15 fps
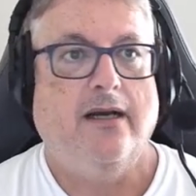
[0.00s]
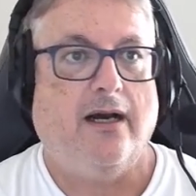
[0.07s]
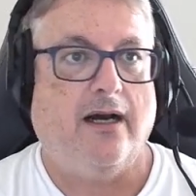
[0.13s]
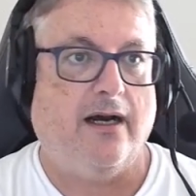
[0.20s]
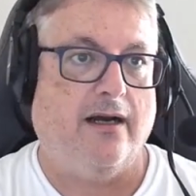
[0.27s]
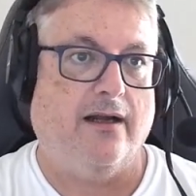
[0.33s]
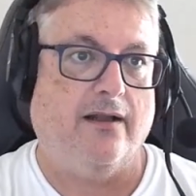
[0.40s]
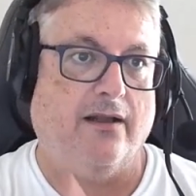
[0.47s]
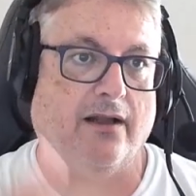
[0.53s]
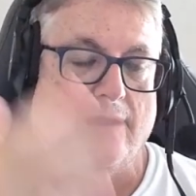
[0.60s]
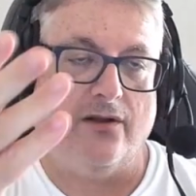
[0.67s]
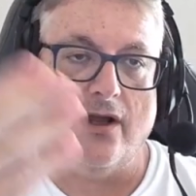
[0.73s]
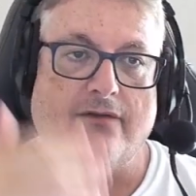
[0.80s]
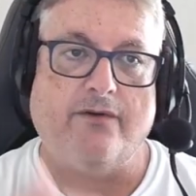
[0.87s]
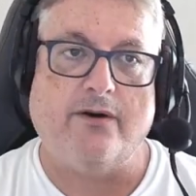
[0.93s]
uh, a
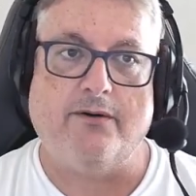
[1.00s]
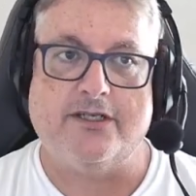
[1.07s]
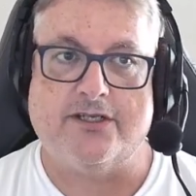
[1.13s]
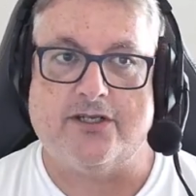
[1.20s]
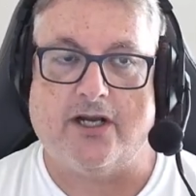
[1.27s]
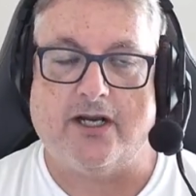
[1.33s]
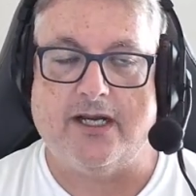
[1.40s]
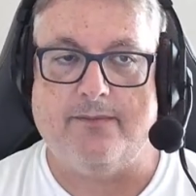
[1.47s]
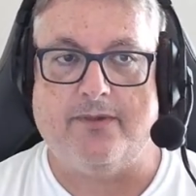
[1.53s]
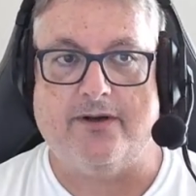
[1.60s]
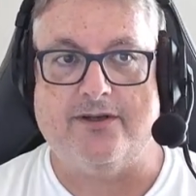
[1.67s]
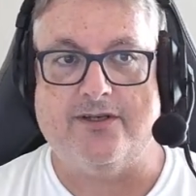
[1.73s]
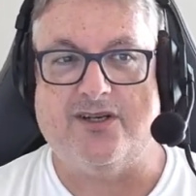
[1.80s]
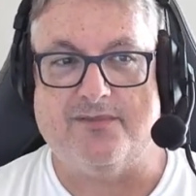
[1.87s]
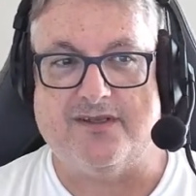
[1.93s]
lot of what we were just talking about
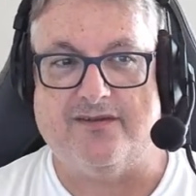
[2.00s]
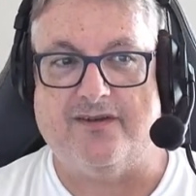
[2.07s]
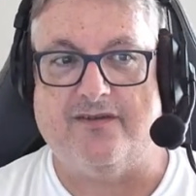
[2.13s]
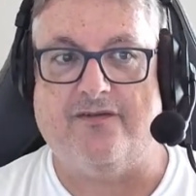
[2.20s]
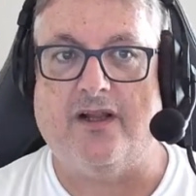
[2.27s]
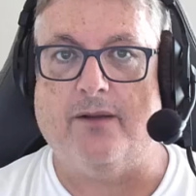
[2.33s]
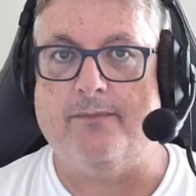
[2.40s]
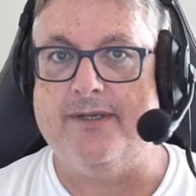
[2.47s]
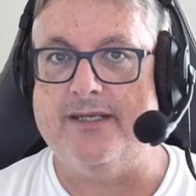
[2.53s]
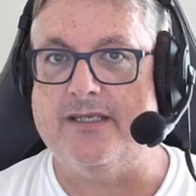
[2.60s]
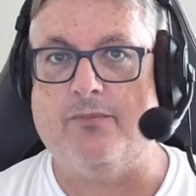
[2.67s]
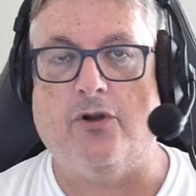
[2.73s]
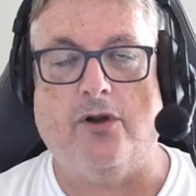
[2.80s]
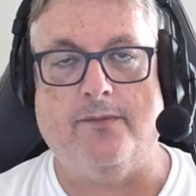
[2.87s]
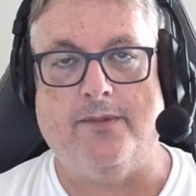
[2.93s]
in terms of development,
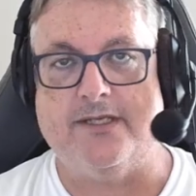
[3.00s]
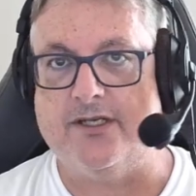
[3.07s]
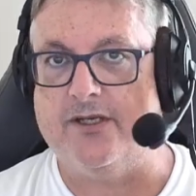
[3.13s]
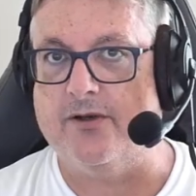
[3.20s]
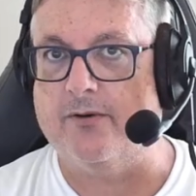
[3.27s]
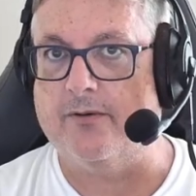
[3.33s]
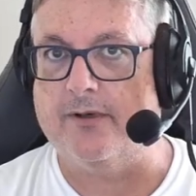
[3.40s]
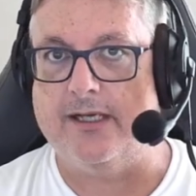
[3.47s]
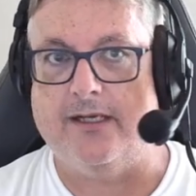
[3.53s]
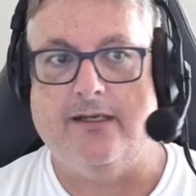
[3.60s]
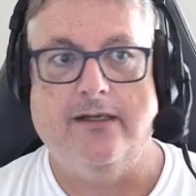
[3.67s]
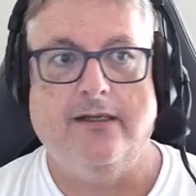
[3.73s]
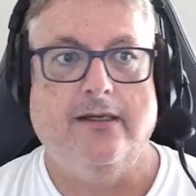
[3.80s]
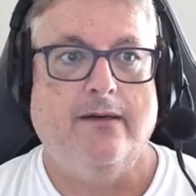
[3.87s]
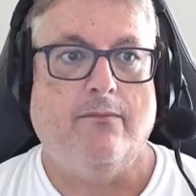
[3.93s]
deployment, security,
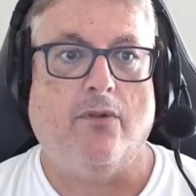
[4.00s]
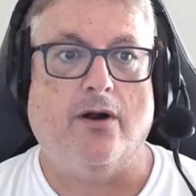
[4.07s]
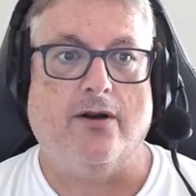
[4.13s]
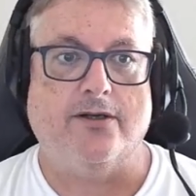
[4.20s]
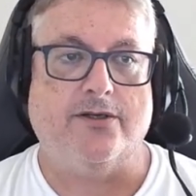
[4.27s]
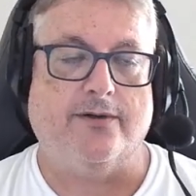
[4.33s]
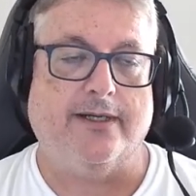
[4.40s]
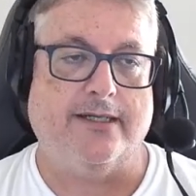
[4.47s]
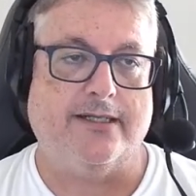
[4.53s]
monitoring.